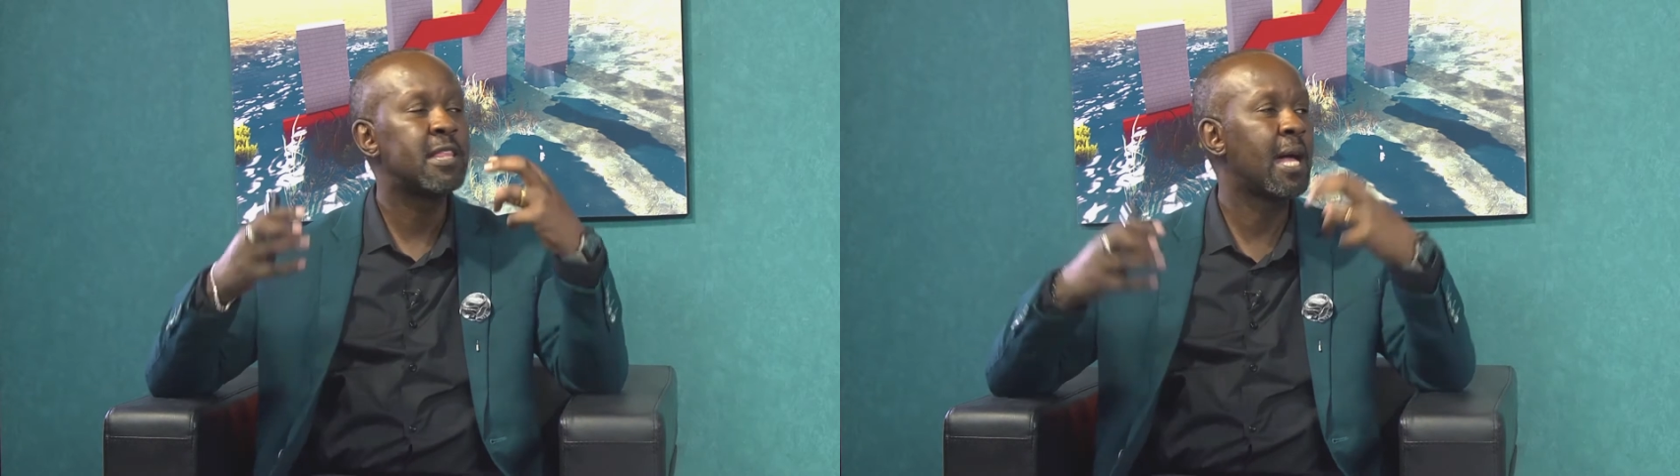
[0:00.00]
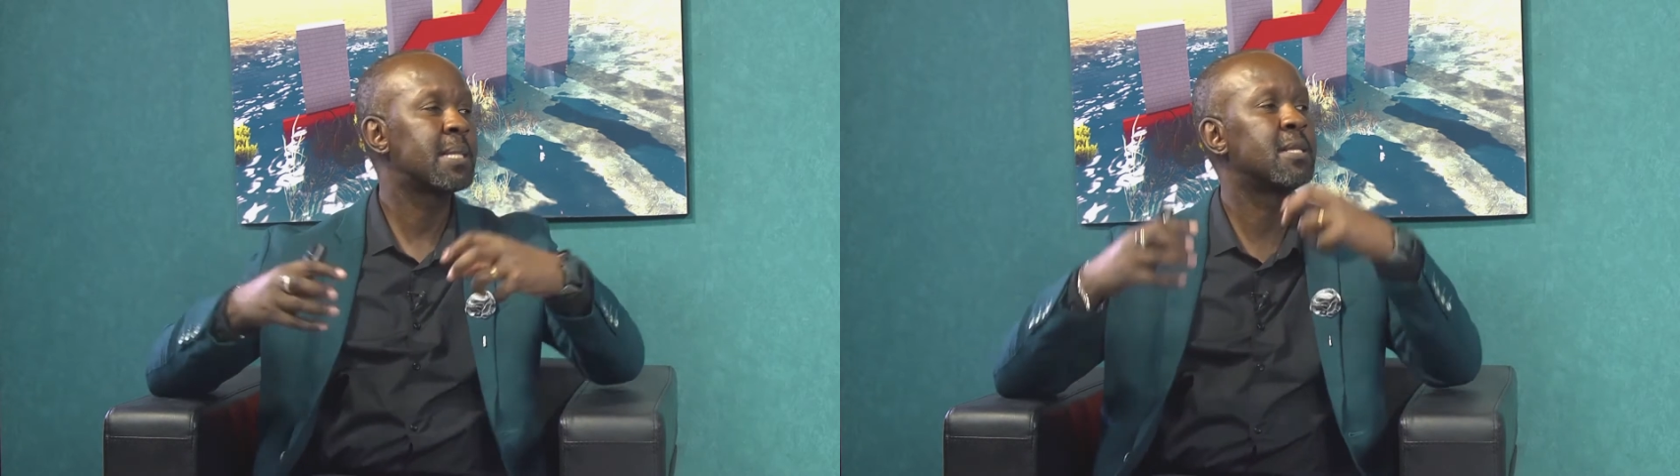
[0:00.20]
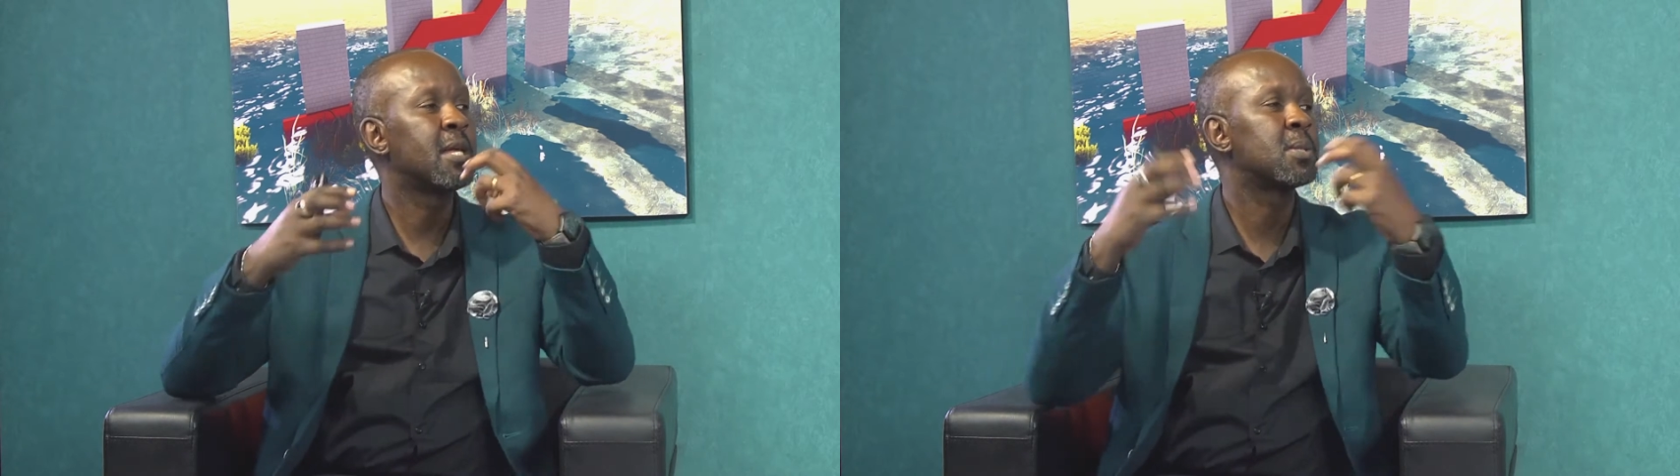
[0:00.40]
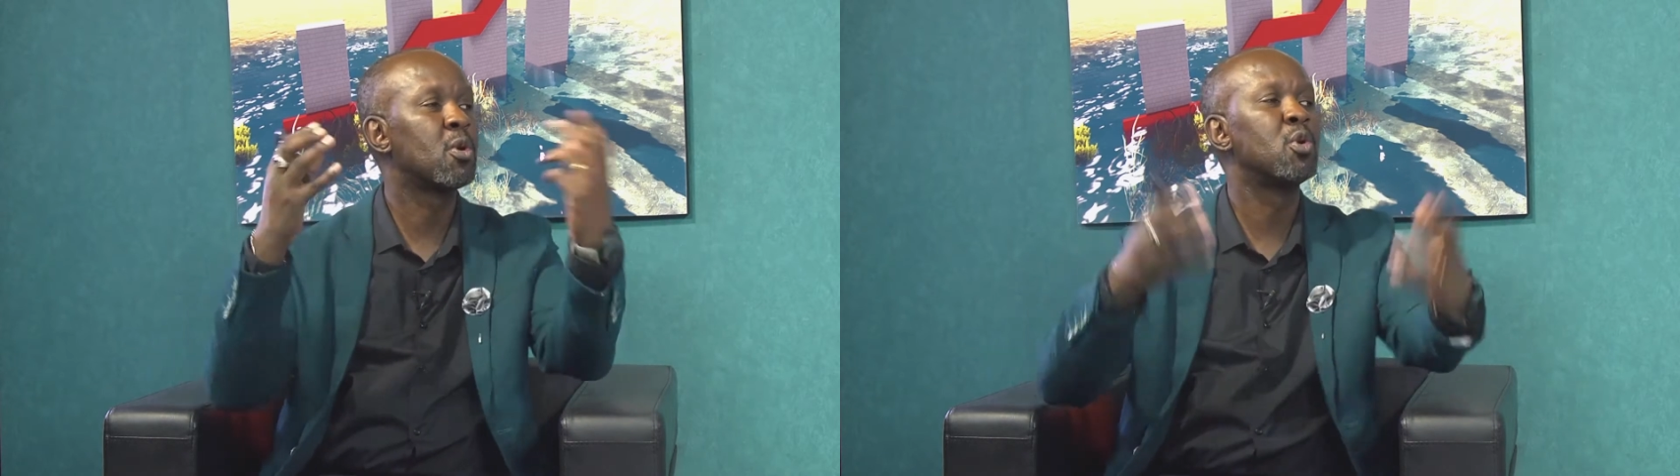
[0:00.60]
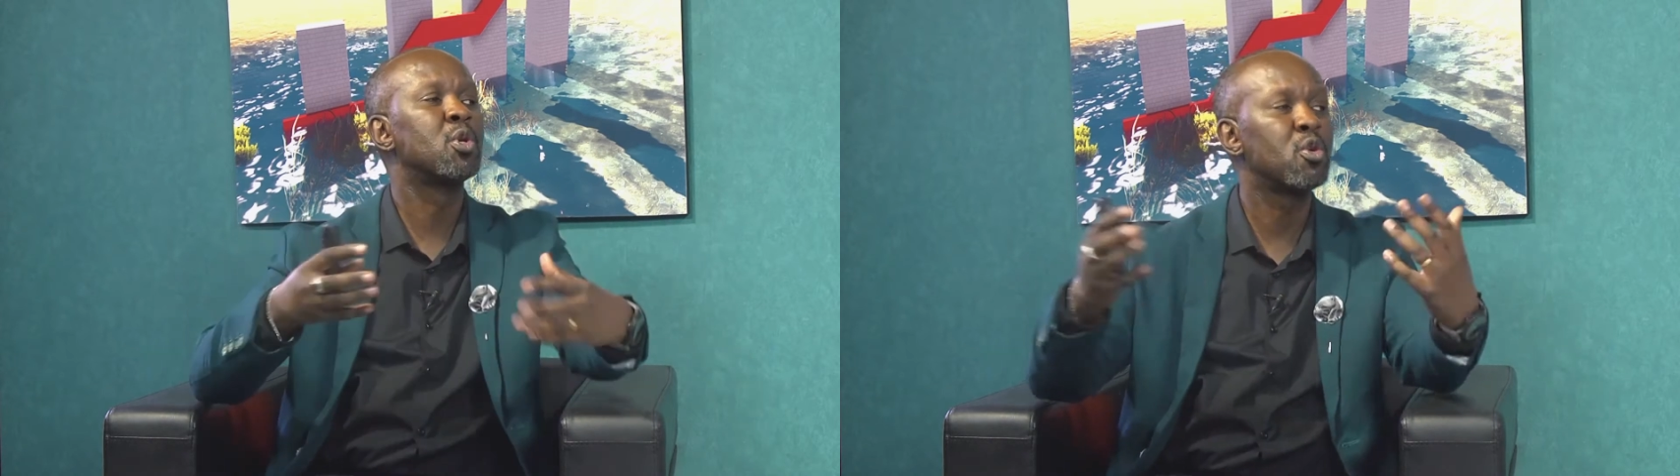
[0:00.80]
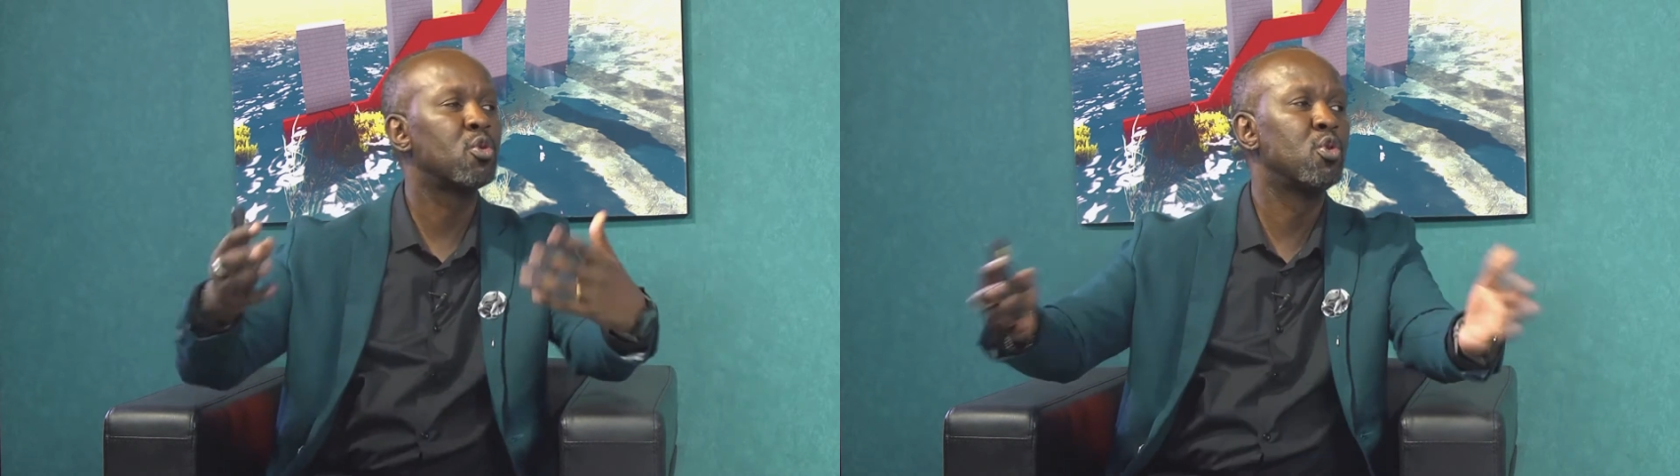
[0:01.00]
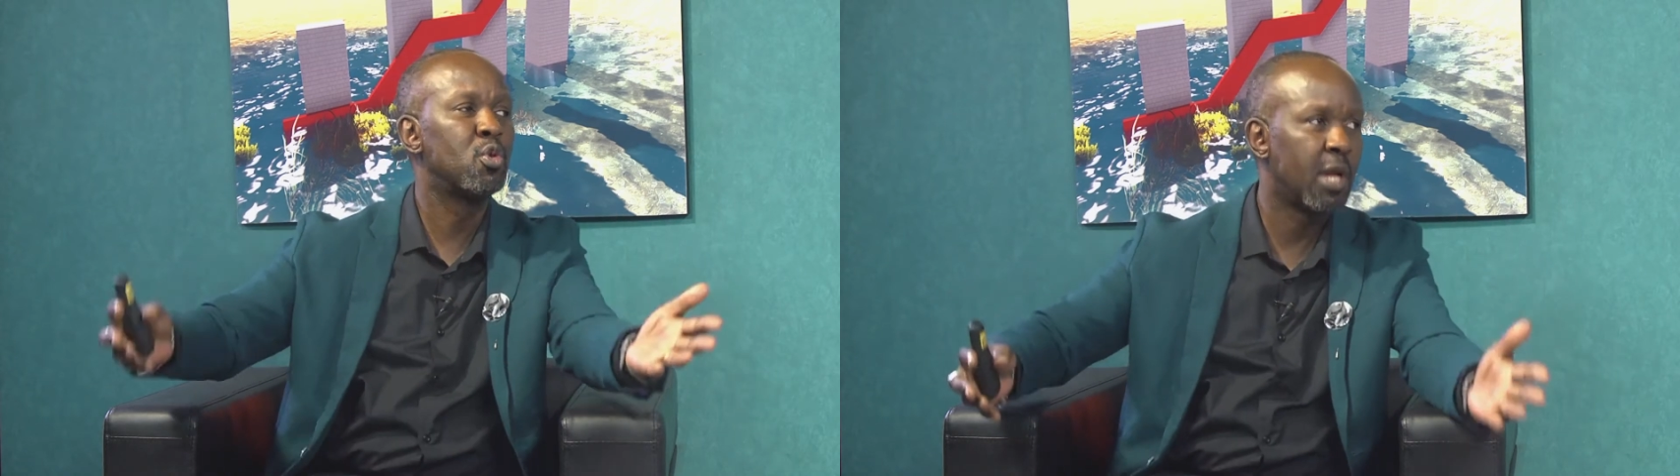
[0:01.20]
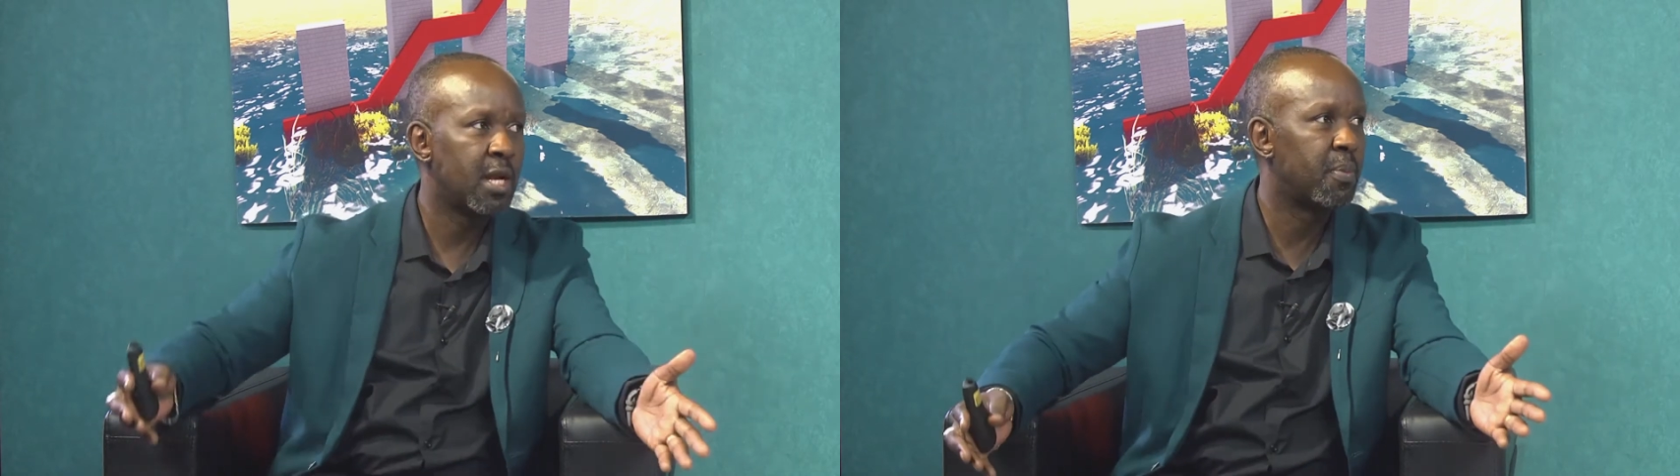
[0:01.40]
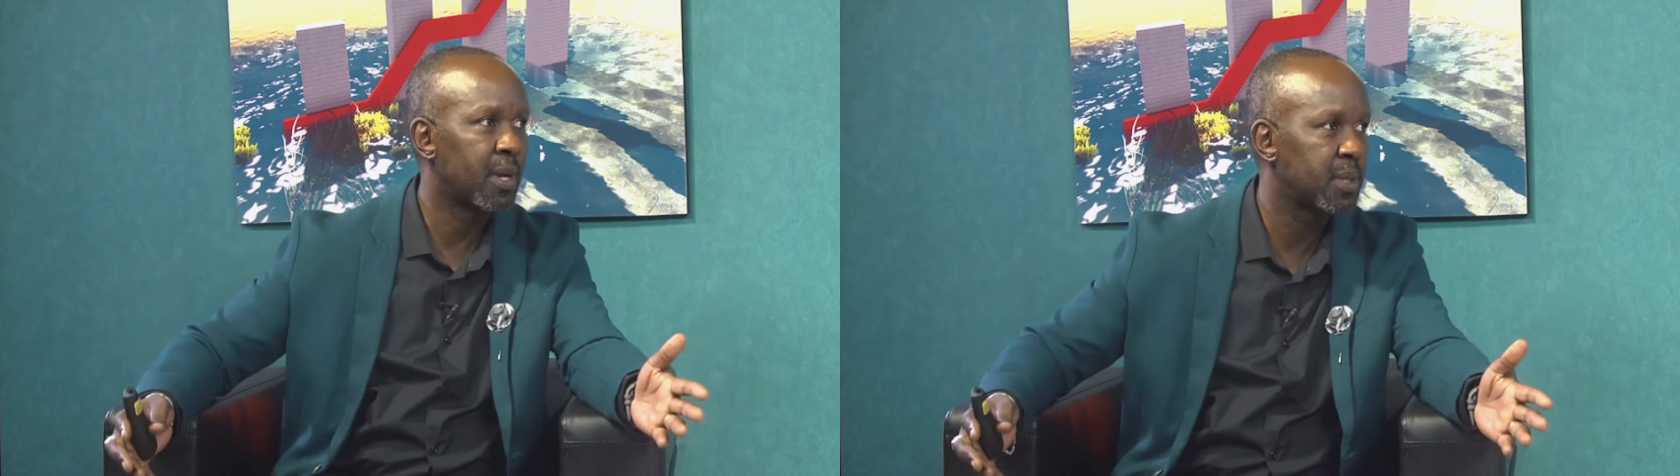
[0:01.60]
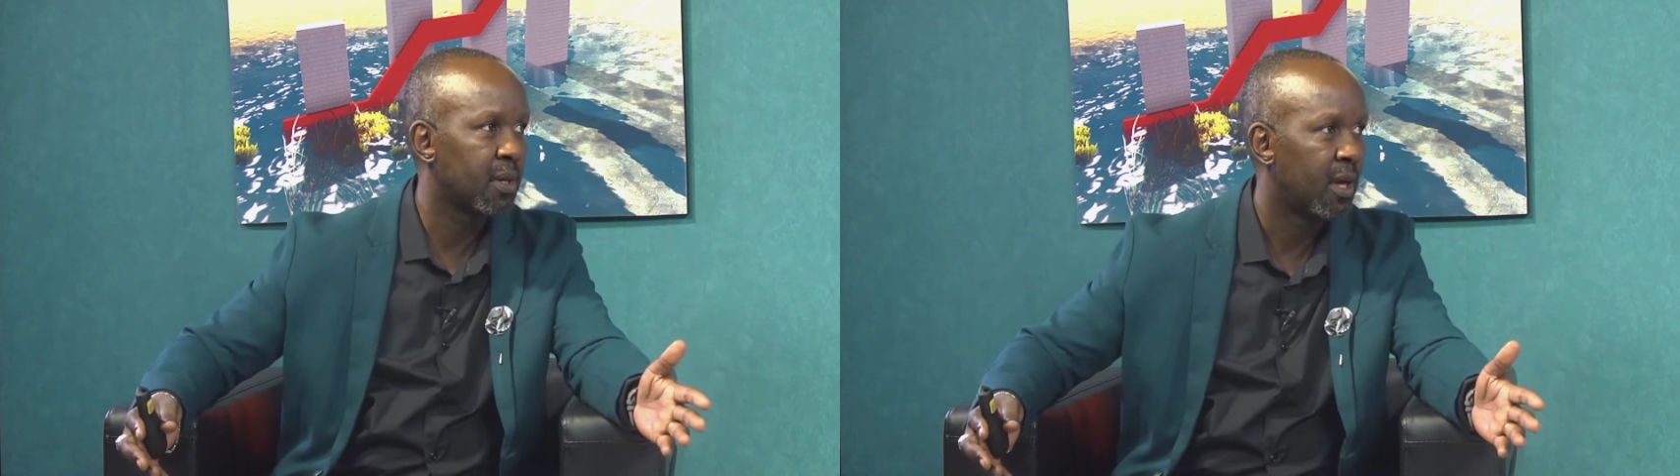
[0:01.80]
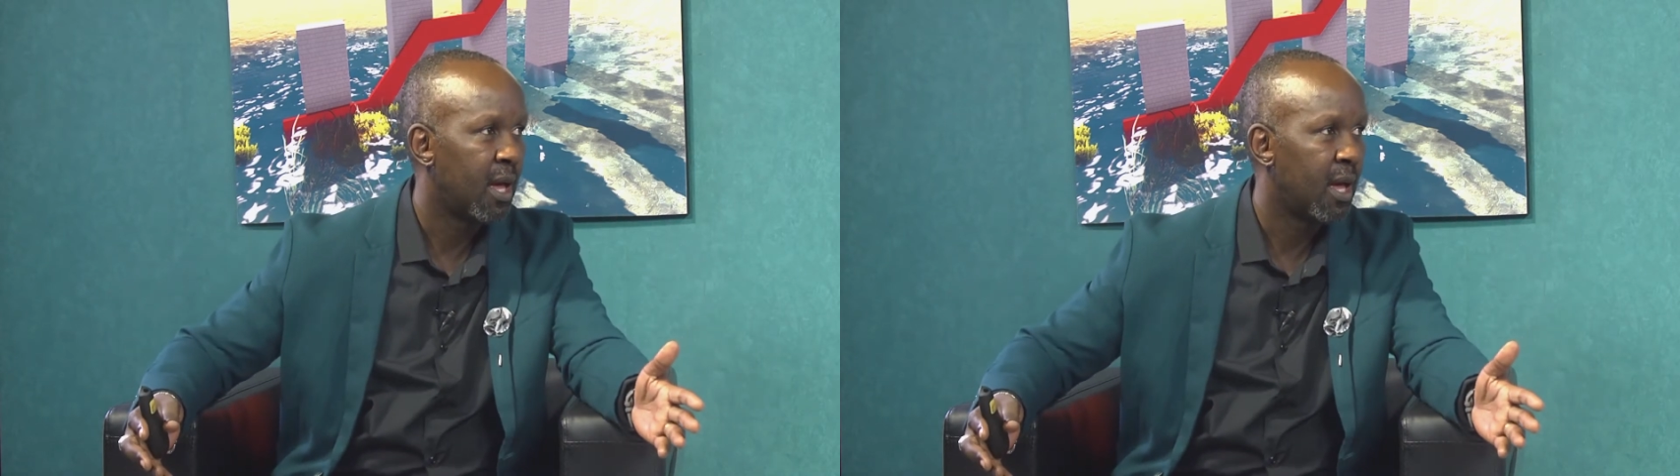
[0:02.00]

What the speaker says: that's the resolution to you in a depression?